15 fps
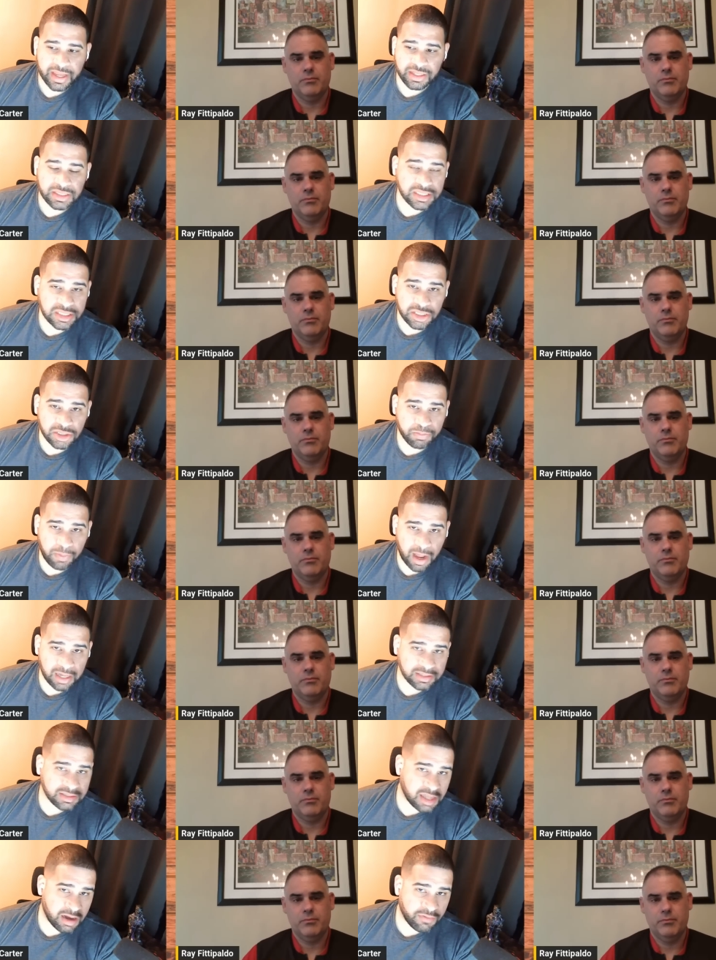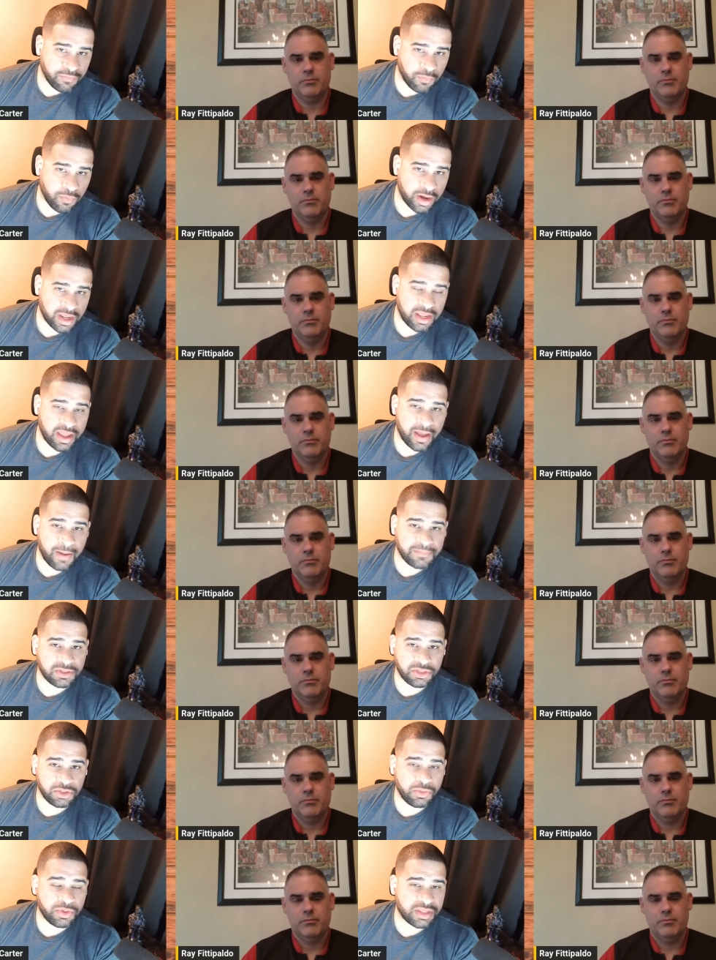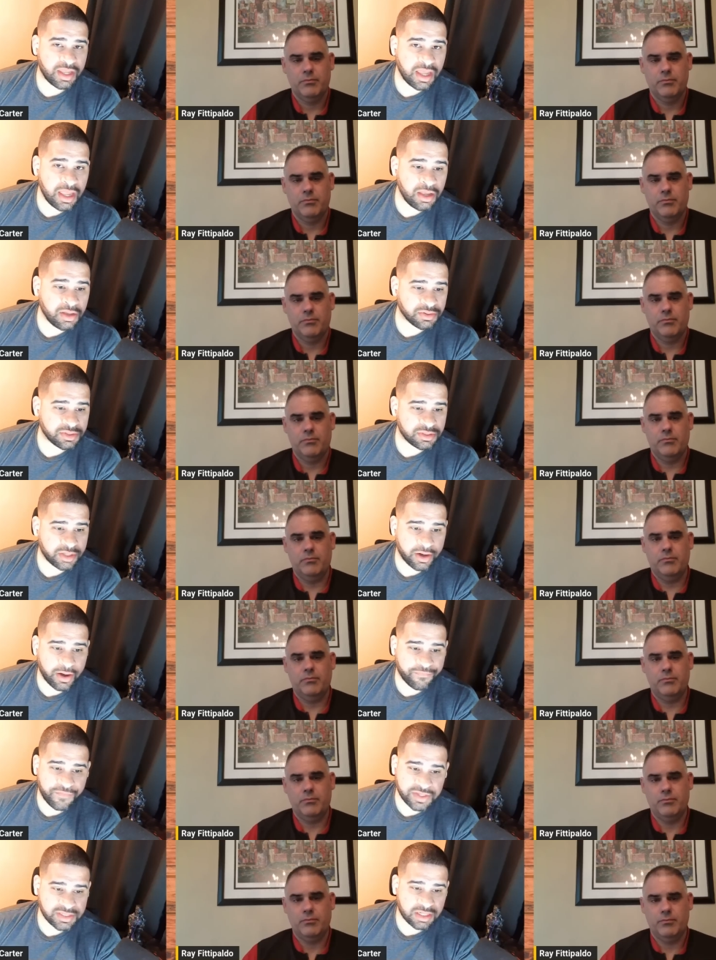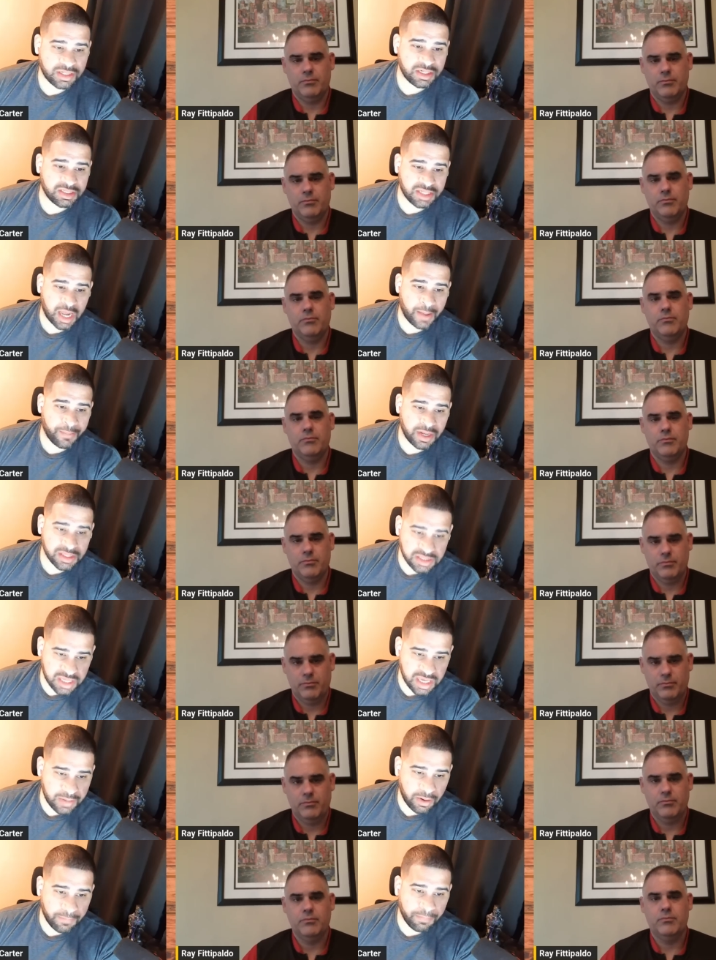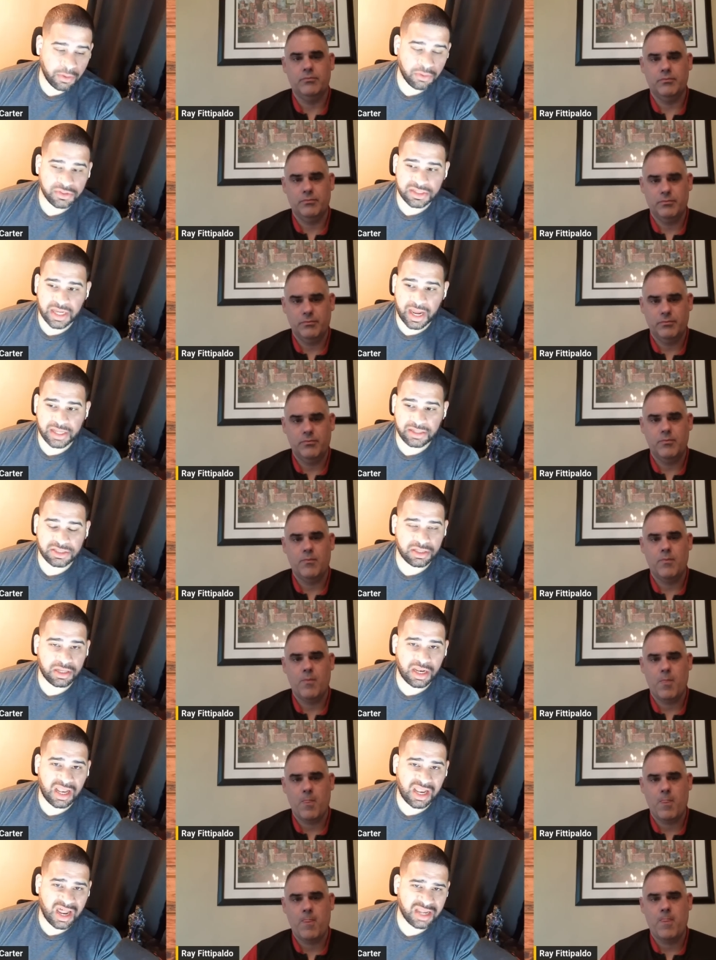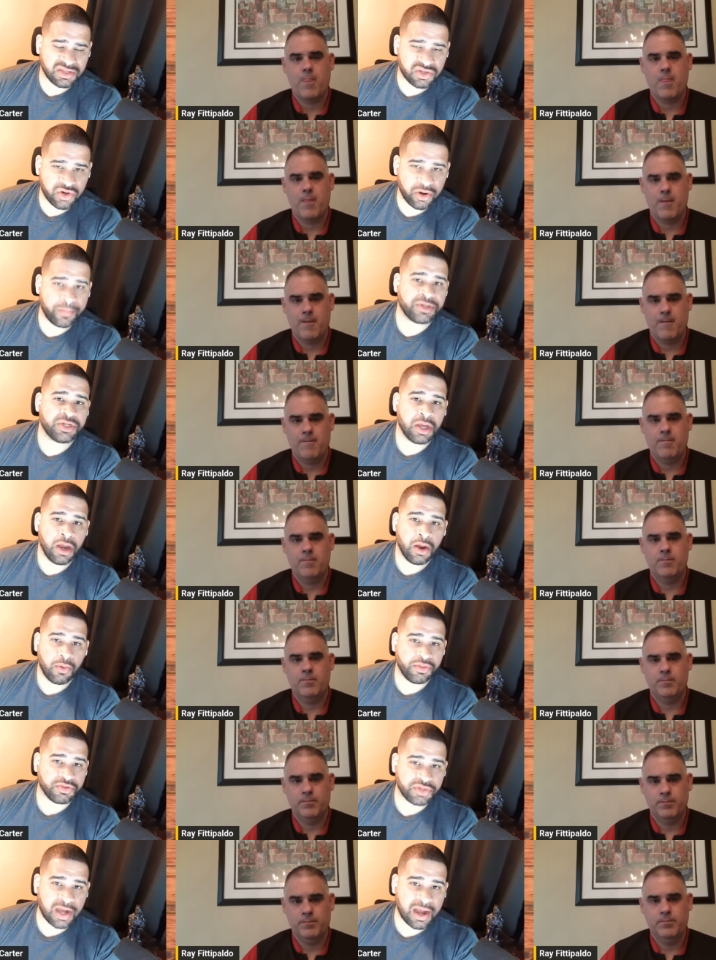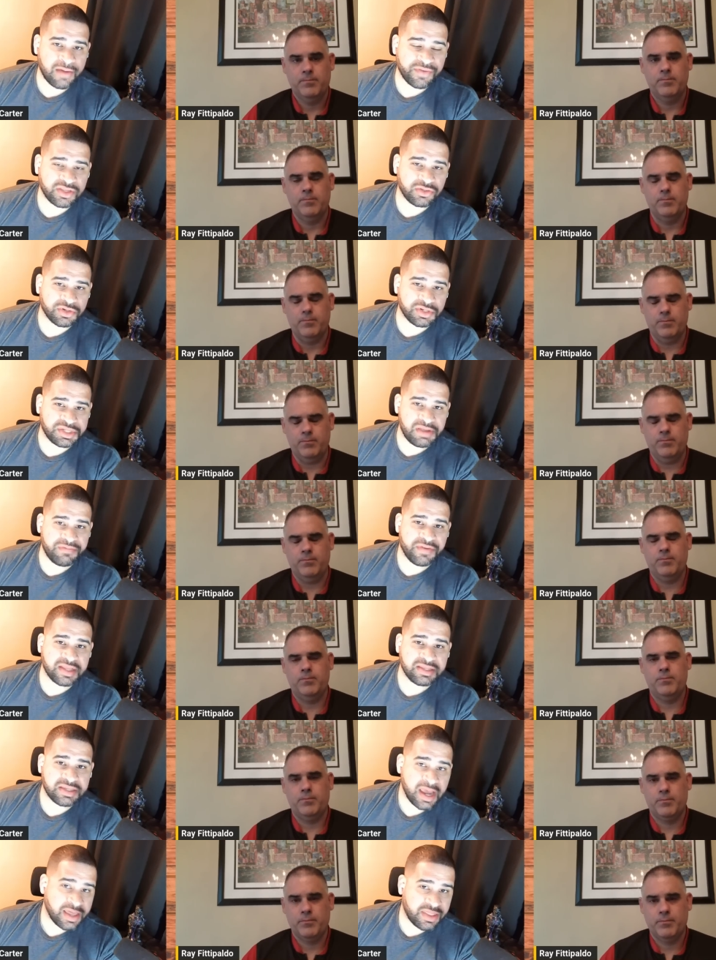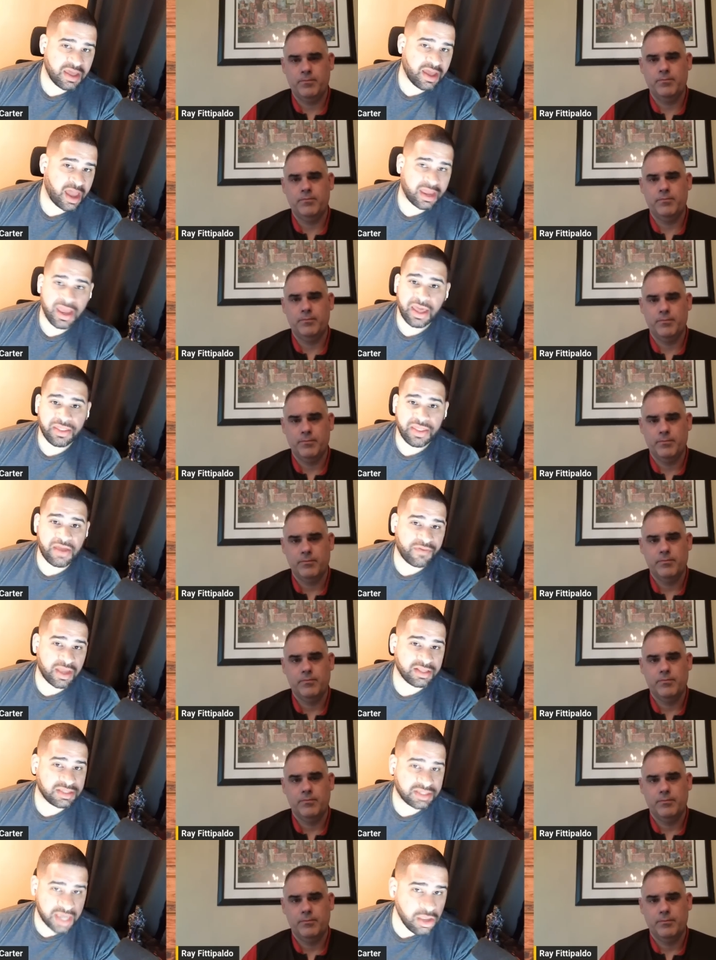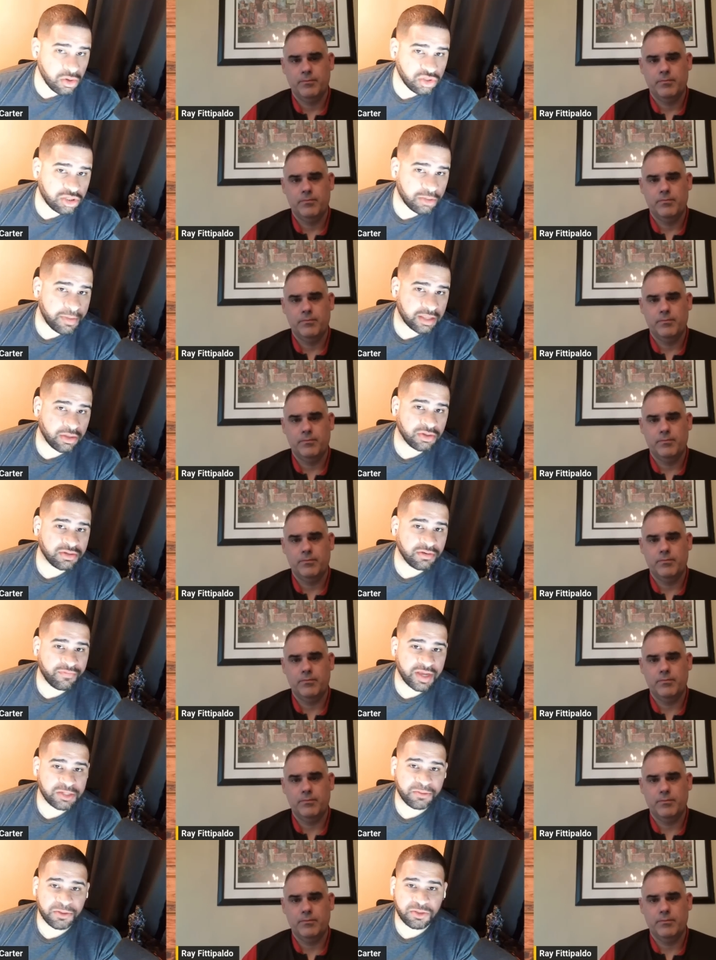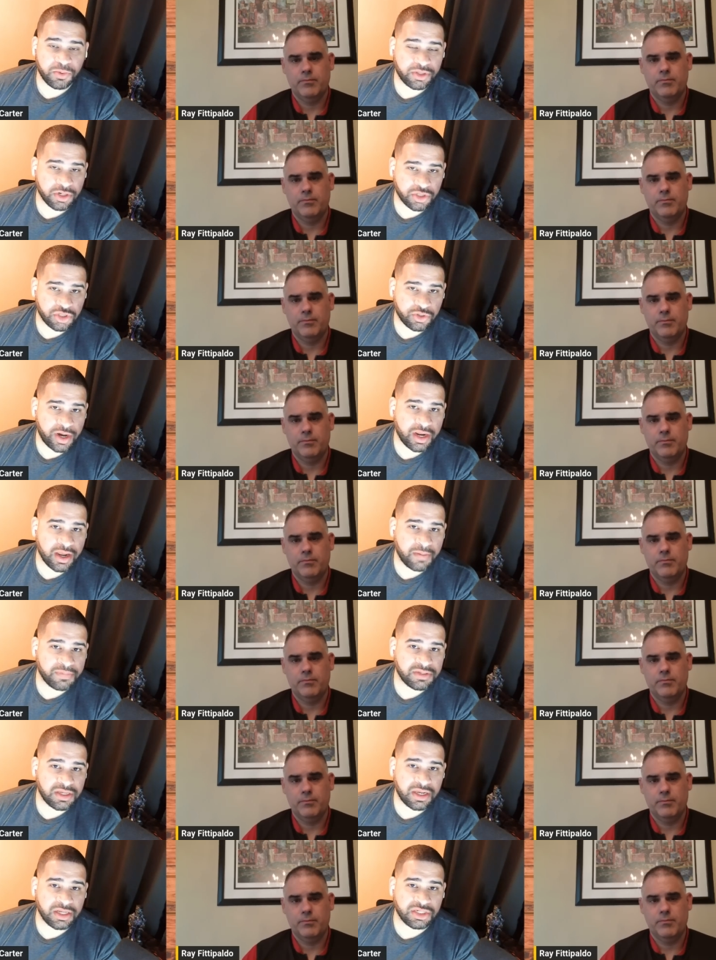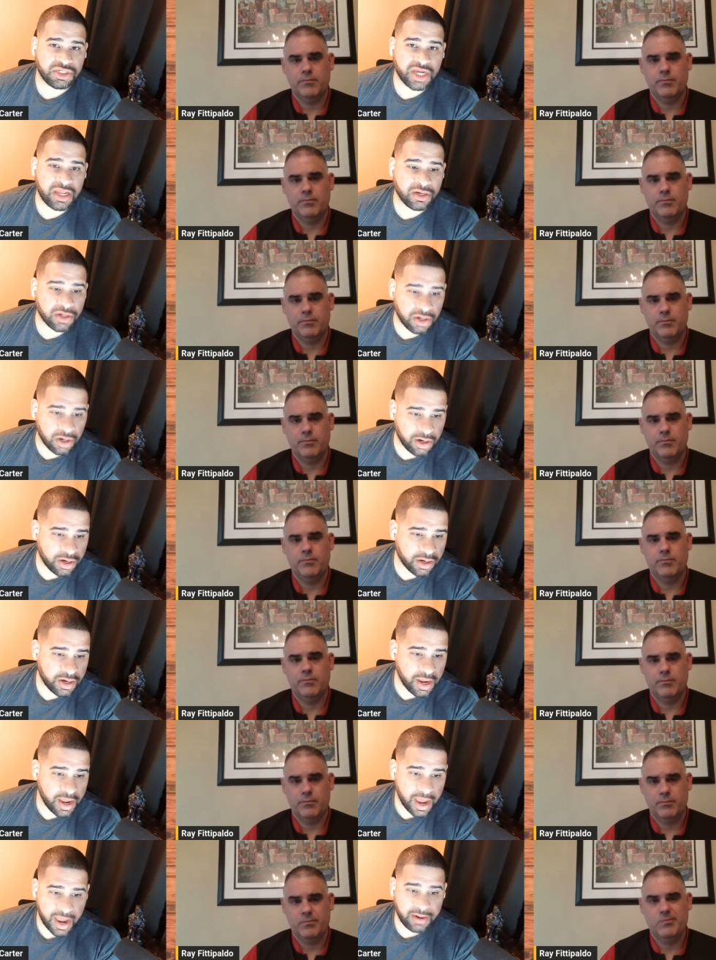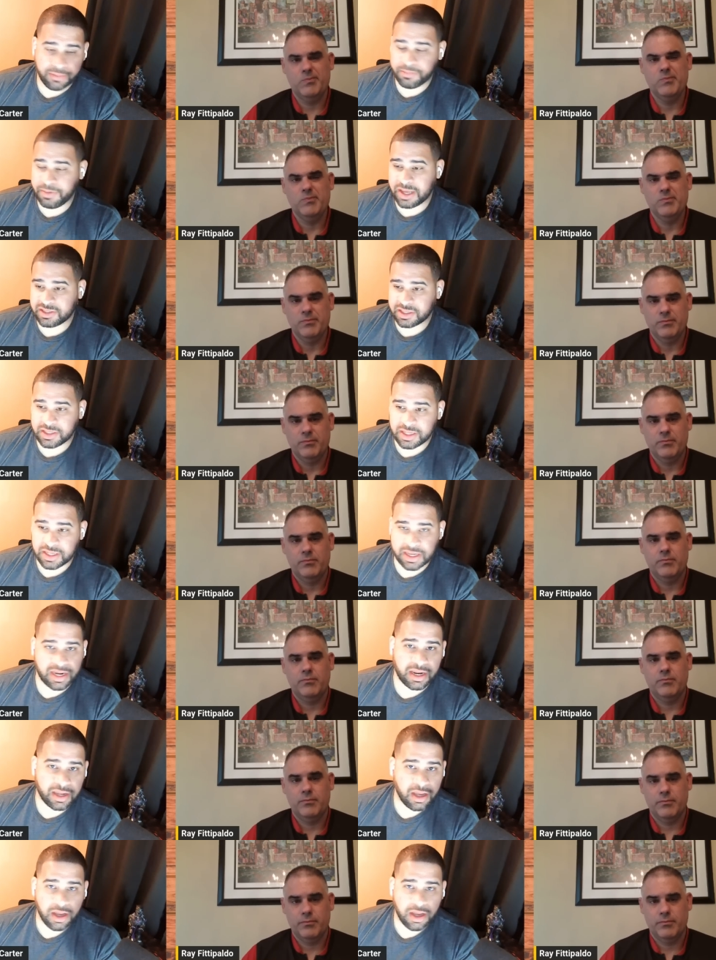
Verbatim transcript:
Speaker 1: this is a lot of what he helped do with the Eagles. They're a physically dominant team on both sides of the line of scrimmage, whether it's offense or defense. They heck, they've continued to make those investments, but they're trading up to get Jalen Carter and basically getting